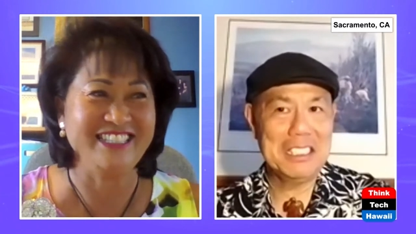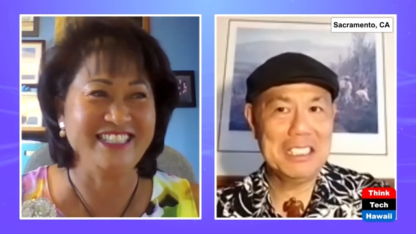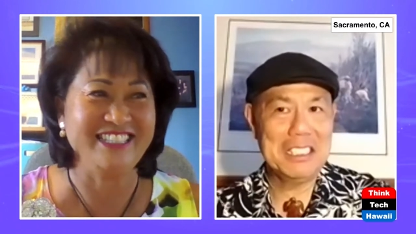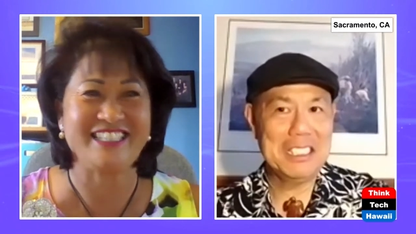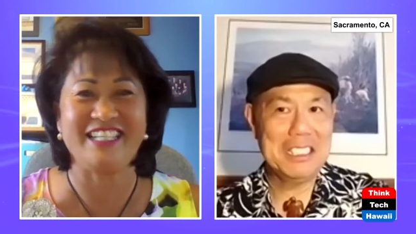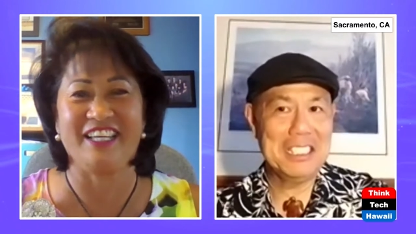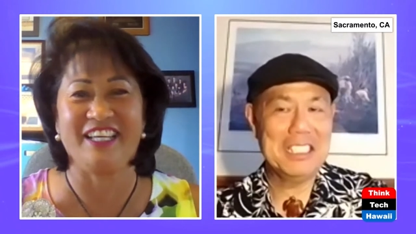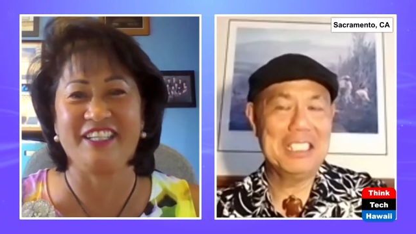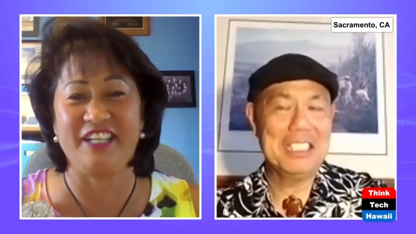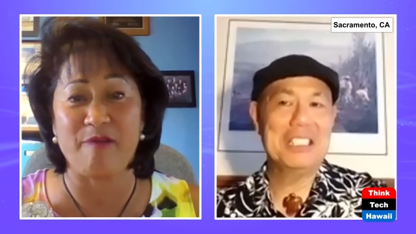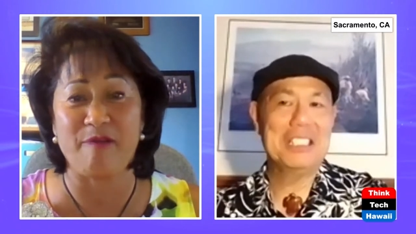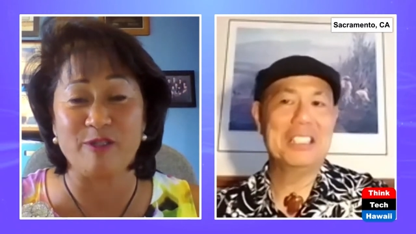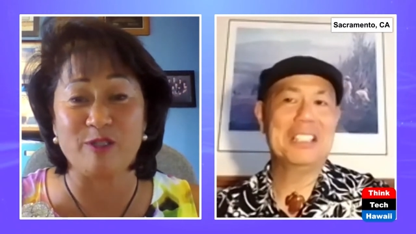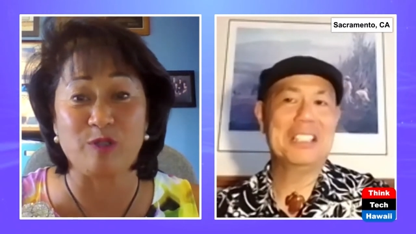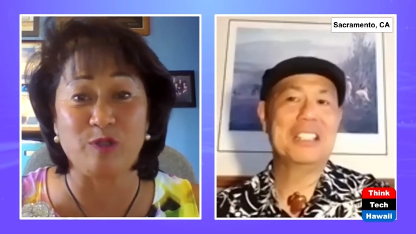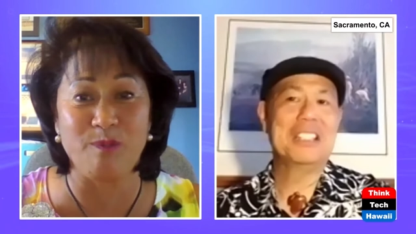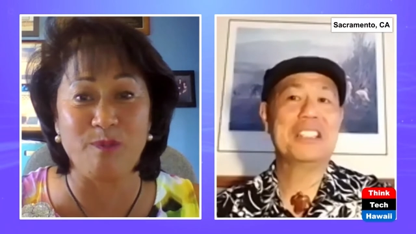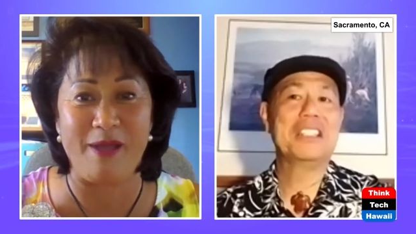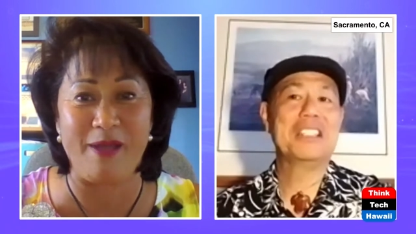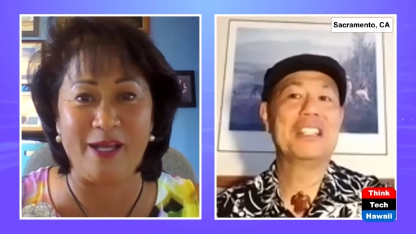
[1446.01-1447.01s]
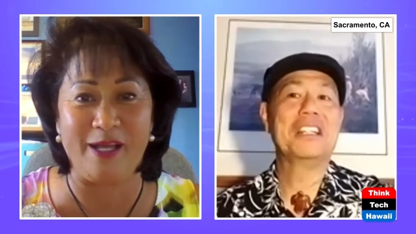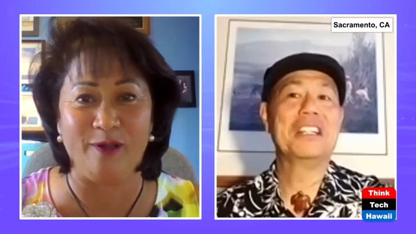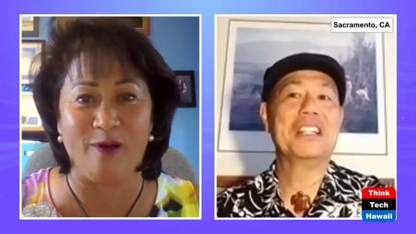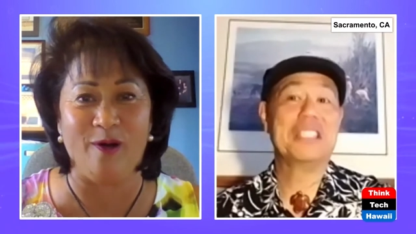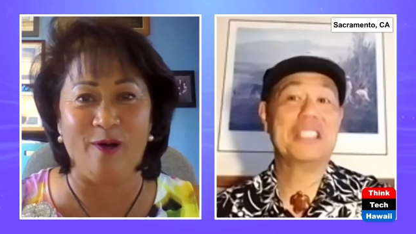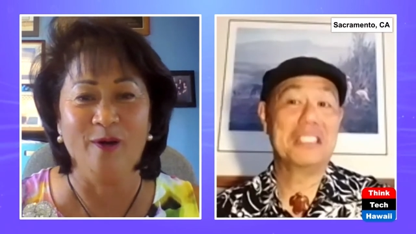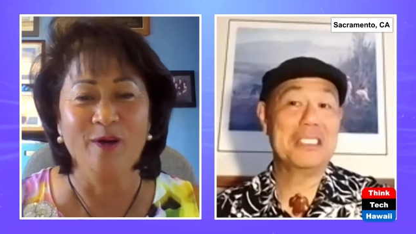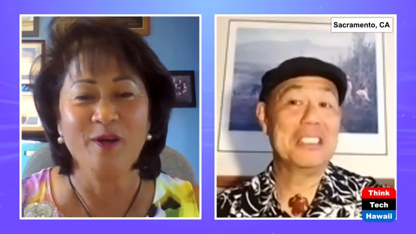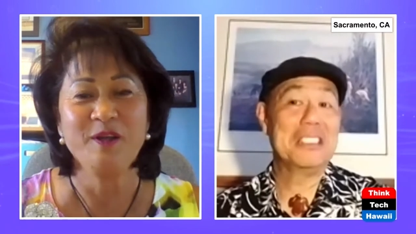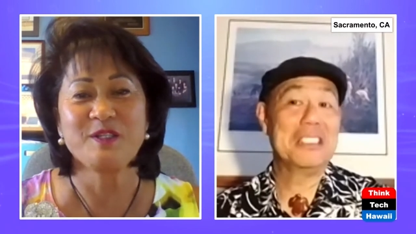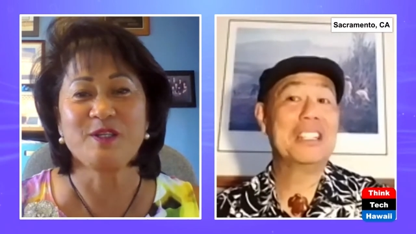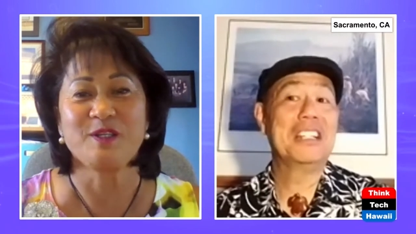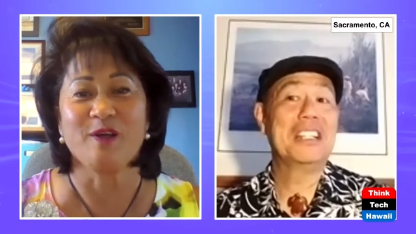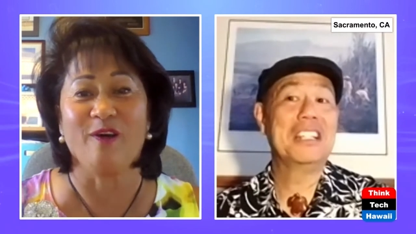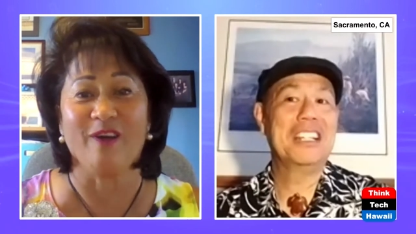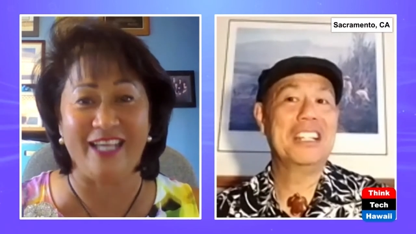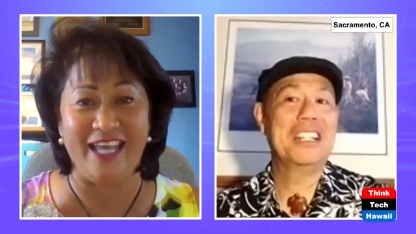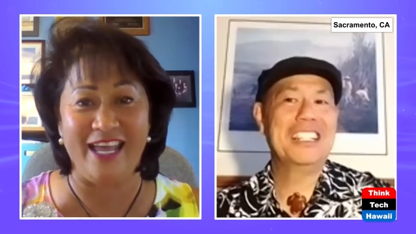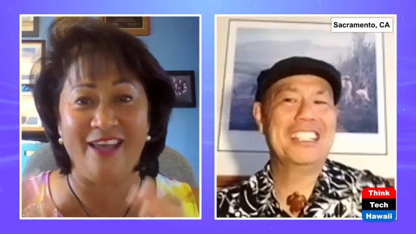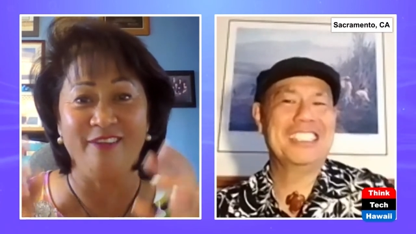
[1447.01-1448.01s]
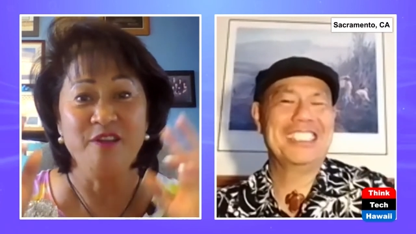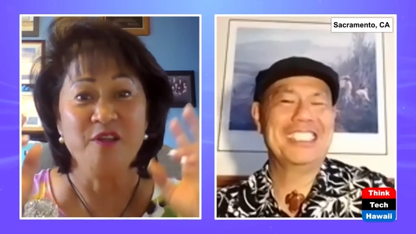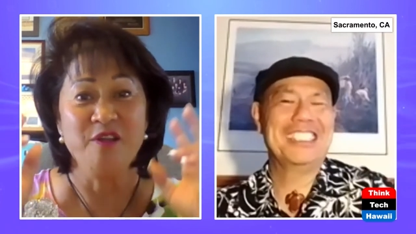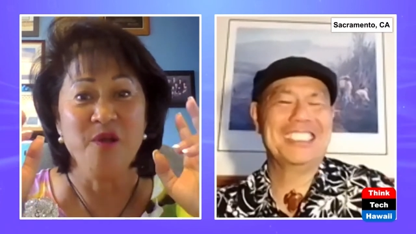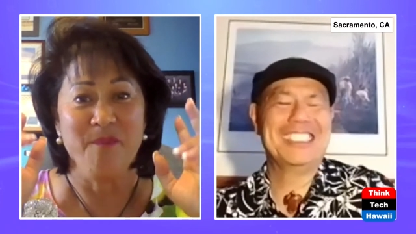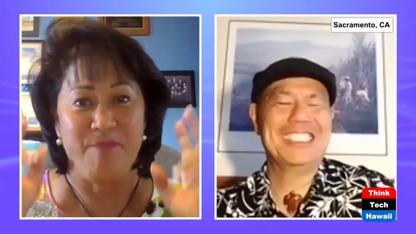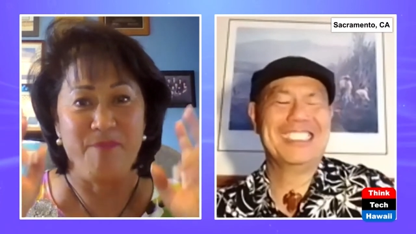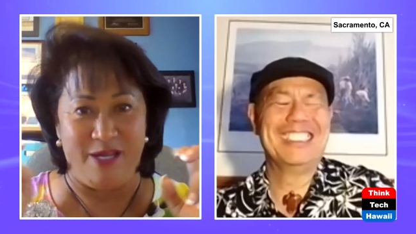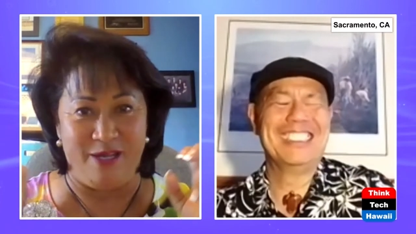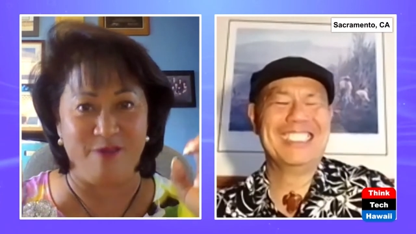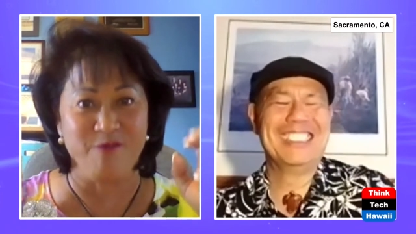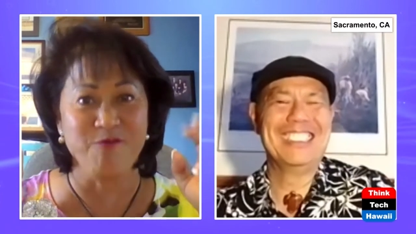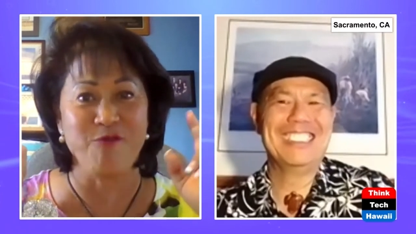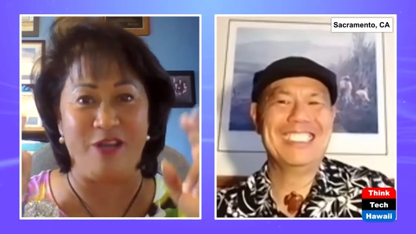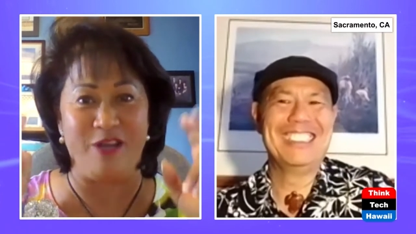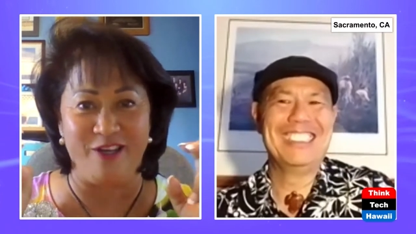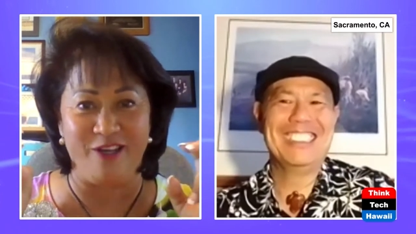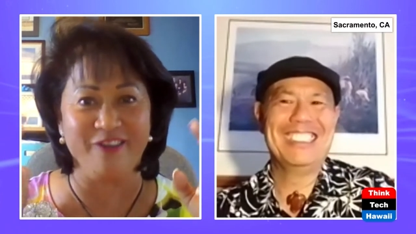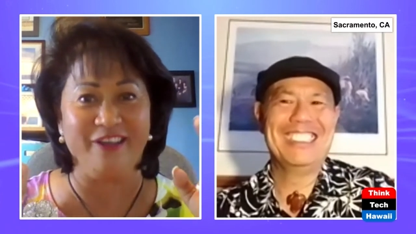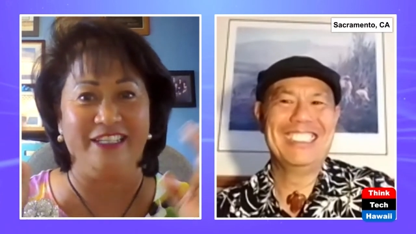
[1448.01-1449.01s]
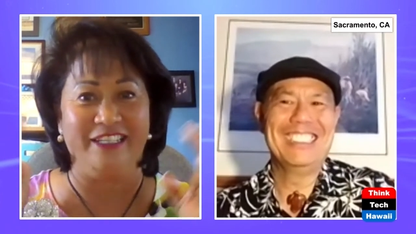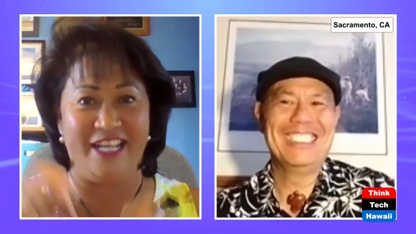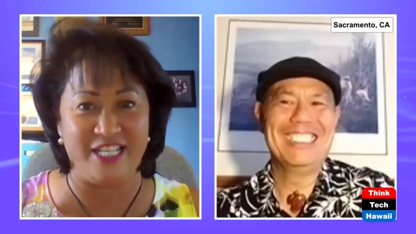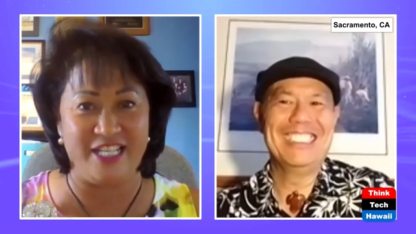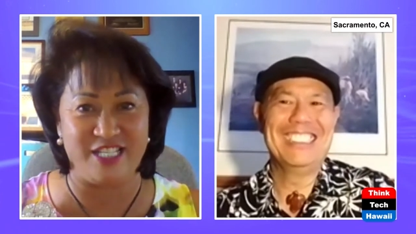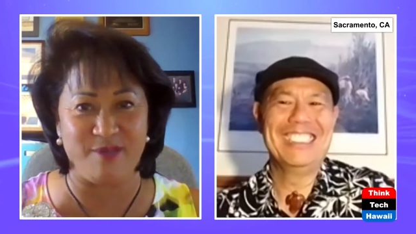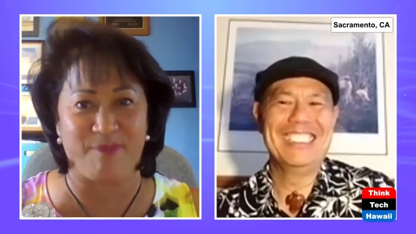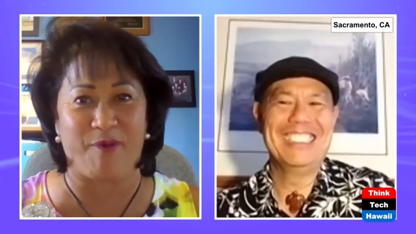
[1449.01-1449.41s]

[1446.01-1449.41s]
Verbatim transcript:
Speaker 1: Just the other day was too big though. So again, being real and age